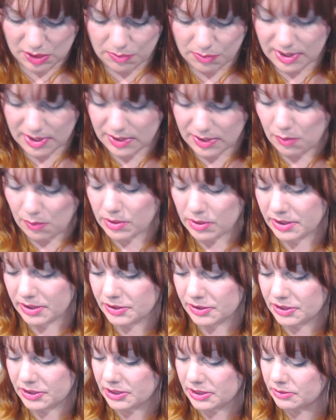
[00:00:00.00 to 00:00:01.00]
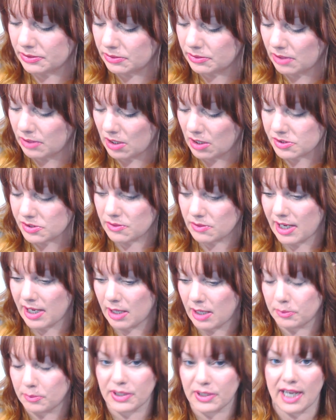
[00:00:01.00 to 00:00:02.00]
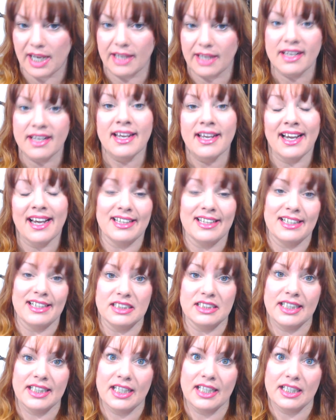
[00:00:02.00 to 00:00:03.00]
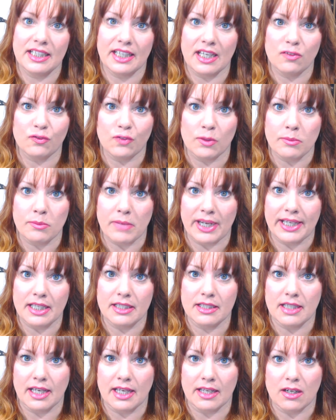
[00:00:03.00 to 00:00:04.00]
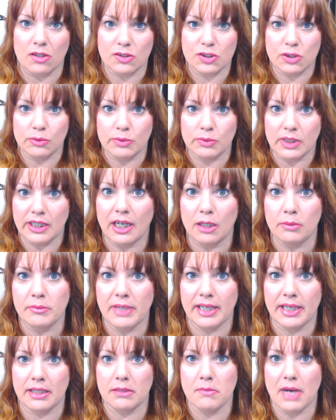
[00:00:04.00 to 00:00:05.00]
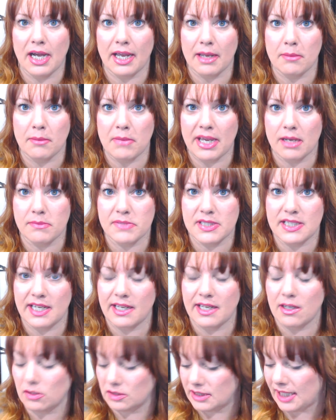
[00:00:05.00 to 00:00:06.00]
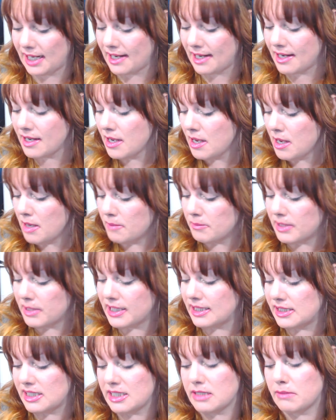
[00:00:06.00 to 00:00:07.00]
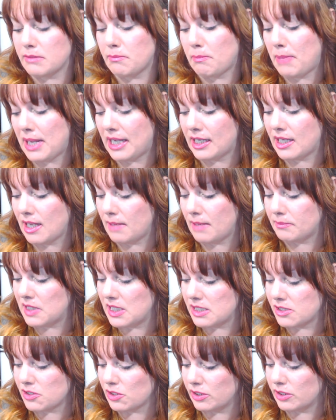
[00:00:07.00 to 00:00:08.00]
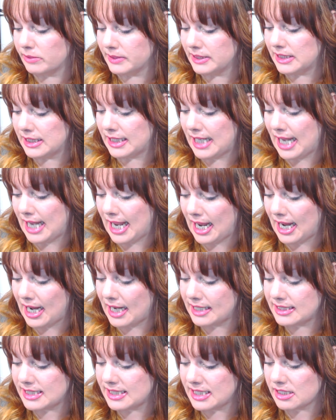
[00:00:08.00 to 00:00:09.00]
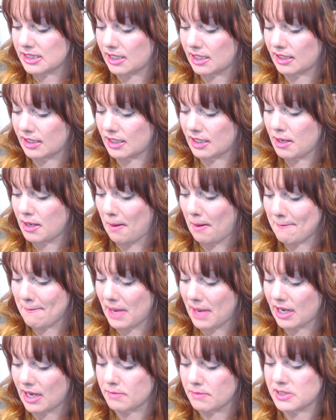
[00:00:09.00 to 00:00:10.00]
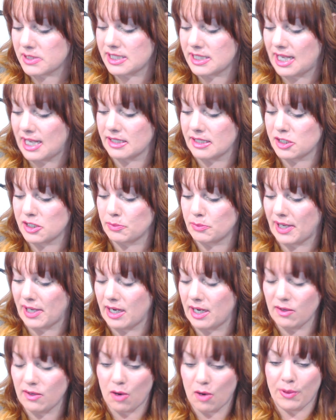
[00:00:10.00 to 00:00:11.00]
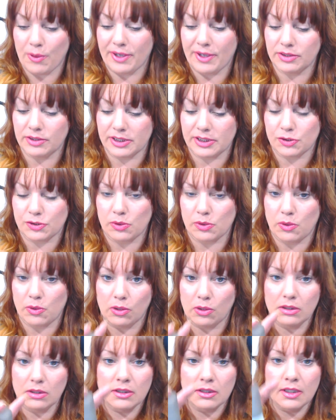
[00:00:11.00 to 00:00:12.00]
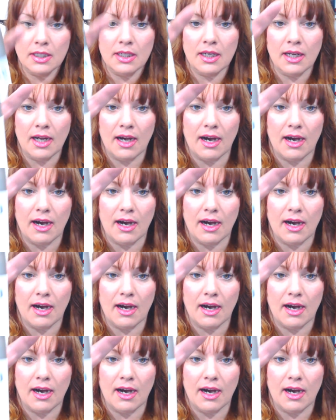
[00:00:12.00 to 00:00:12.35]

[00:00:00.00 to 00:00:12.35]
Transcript: So in order to also help with that, and I did get a gift from Mikey that also will help make my makeup stay all day, but I did pick up this Urban Decay De-Slick Makeup Setting Spray, Oil Control.